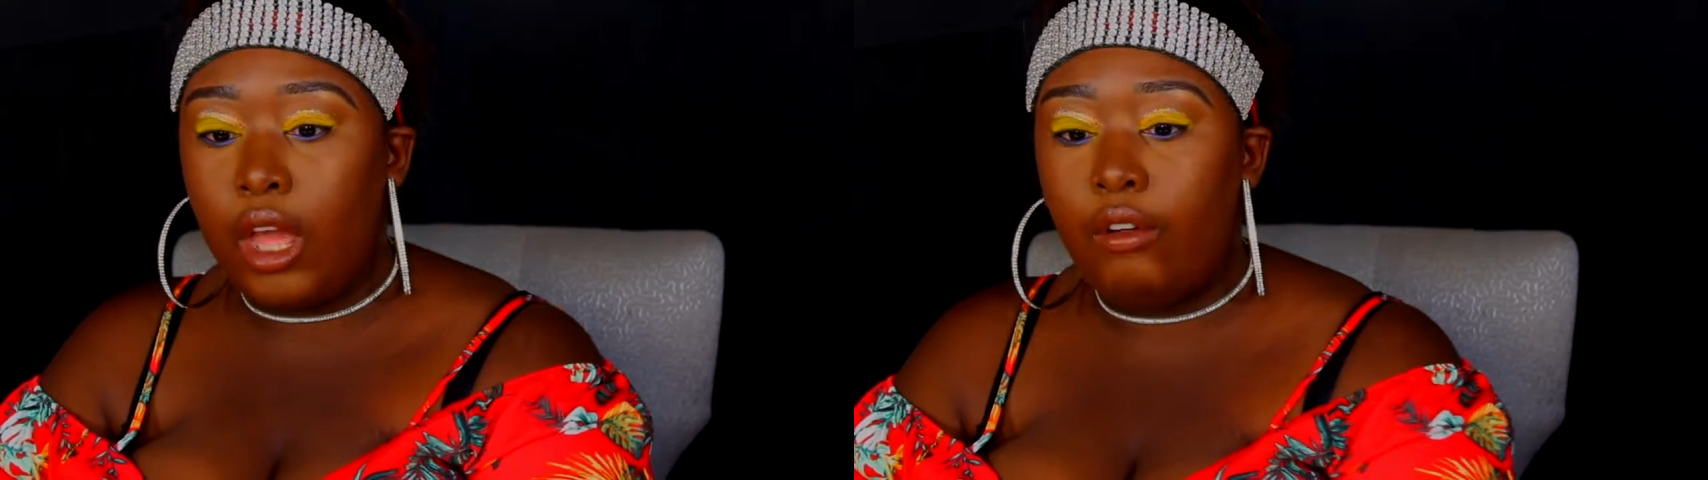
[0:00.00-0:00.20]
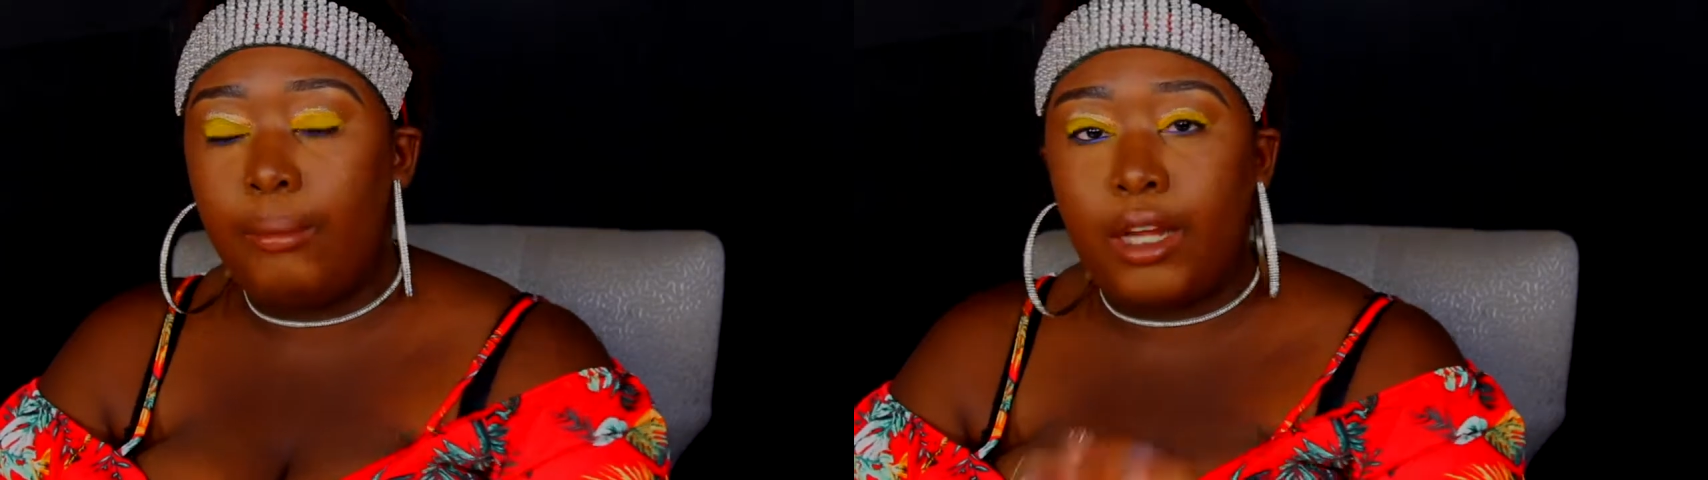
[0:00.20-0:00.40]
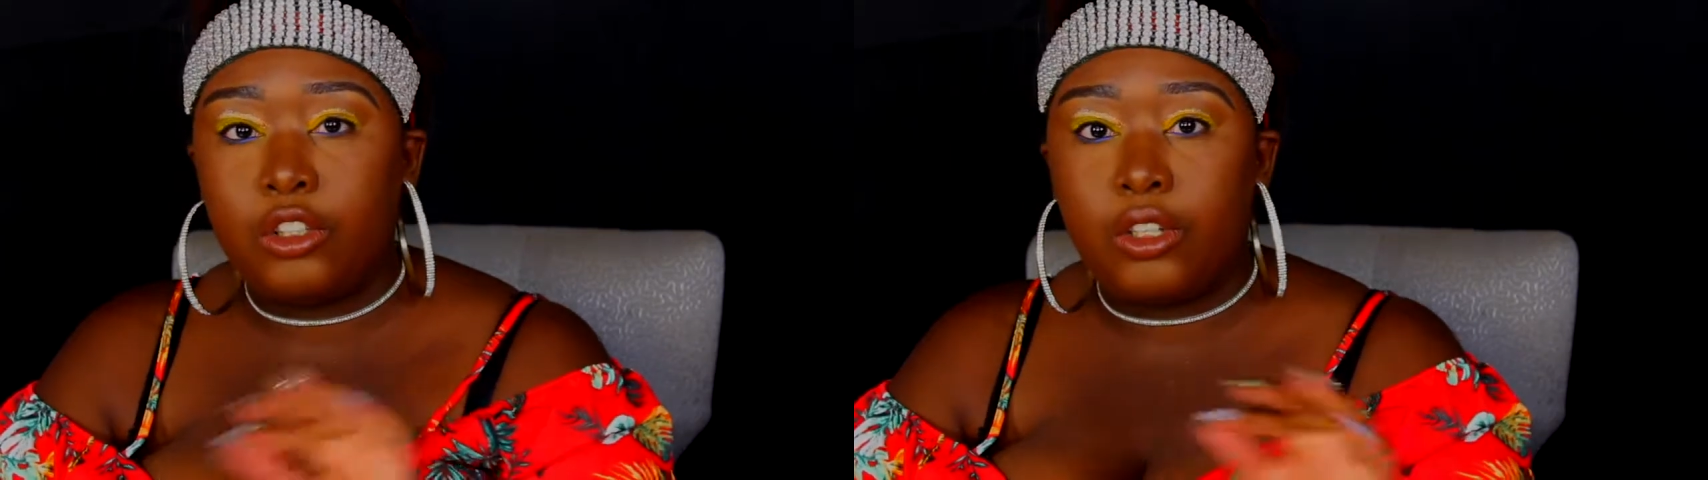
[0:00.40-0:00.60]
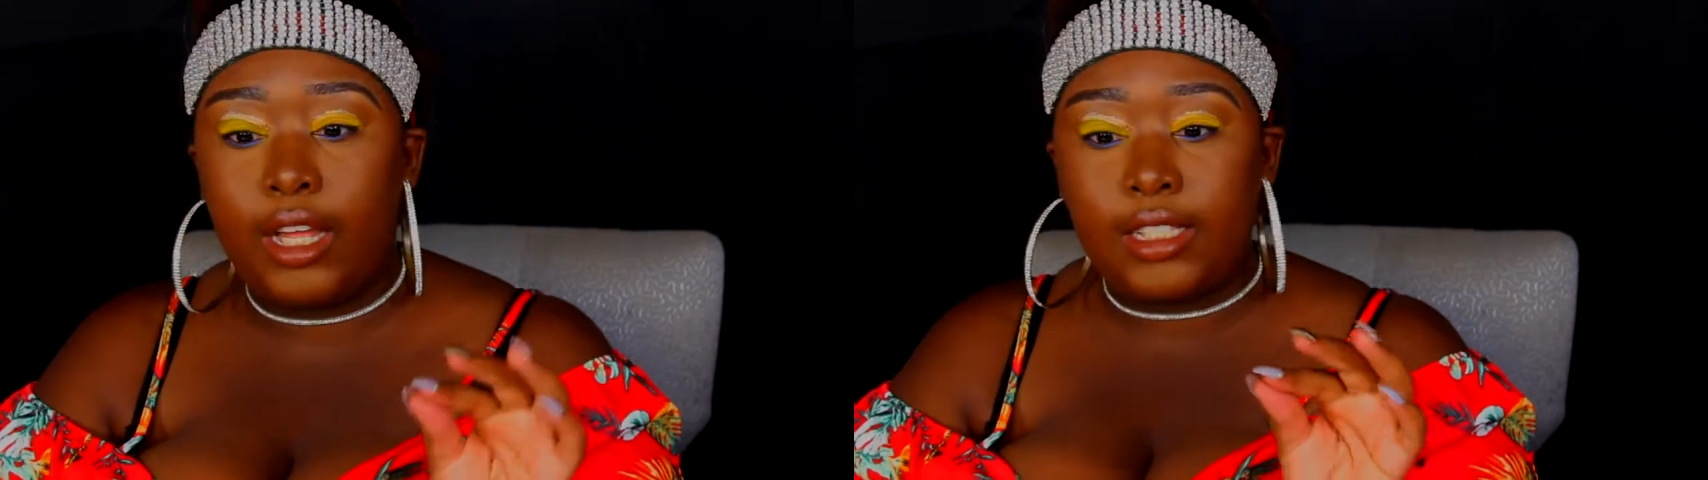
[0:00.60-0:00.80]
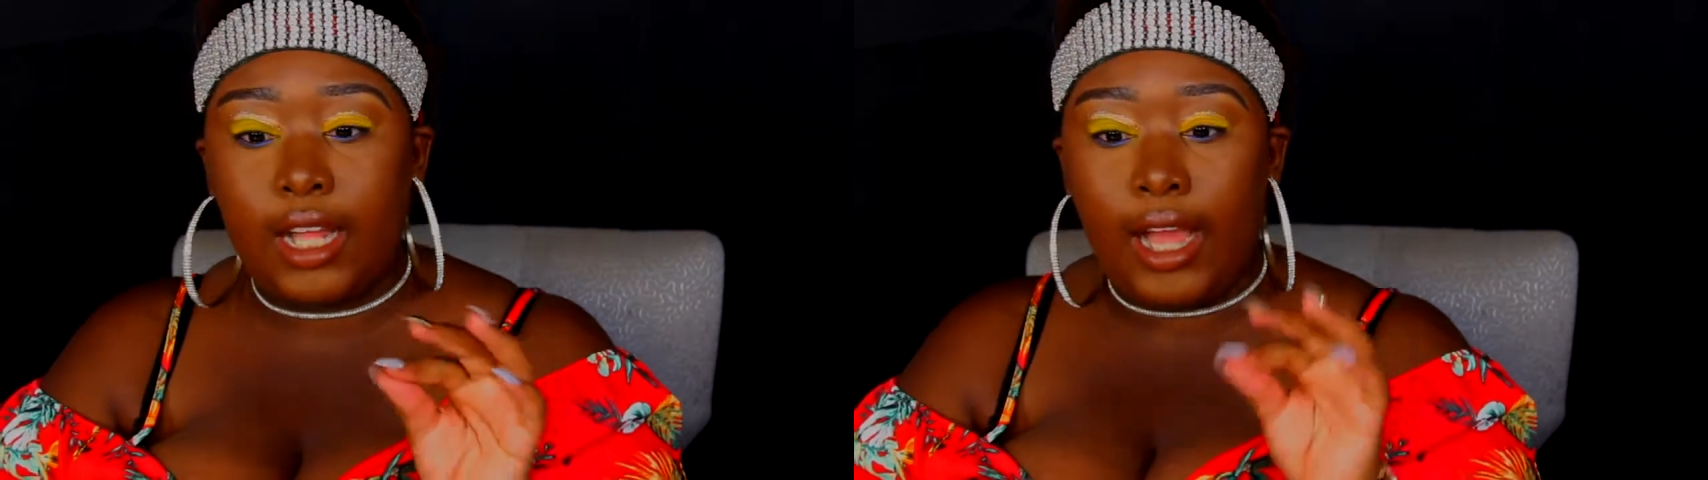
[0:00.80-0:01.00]
And remind you
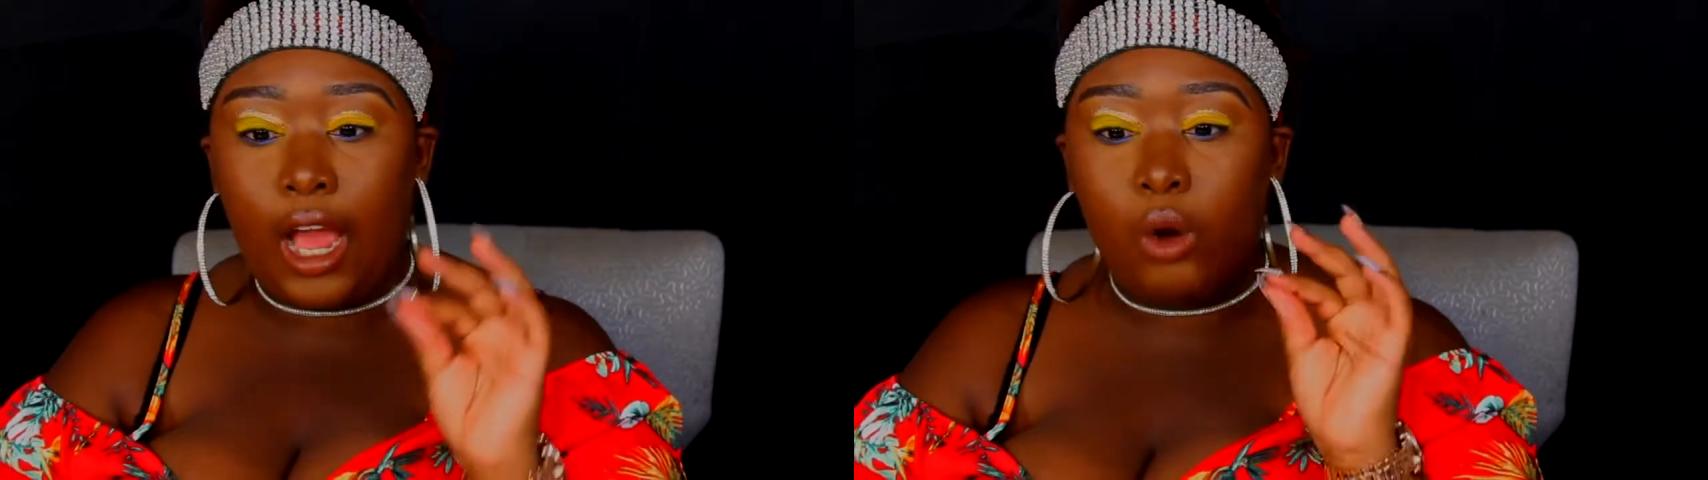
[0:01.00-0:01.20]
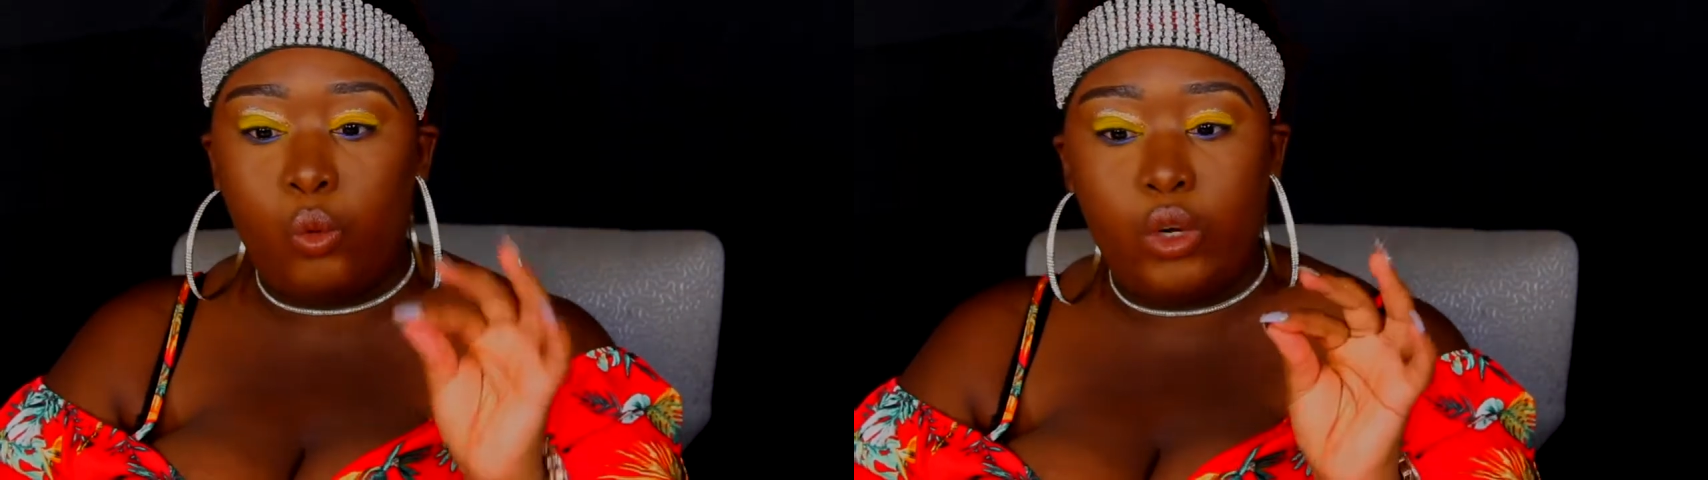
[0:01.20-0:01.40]
guys, like, I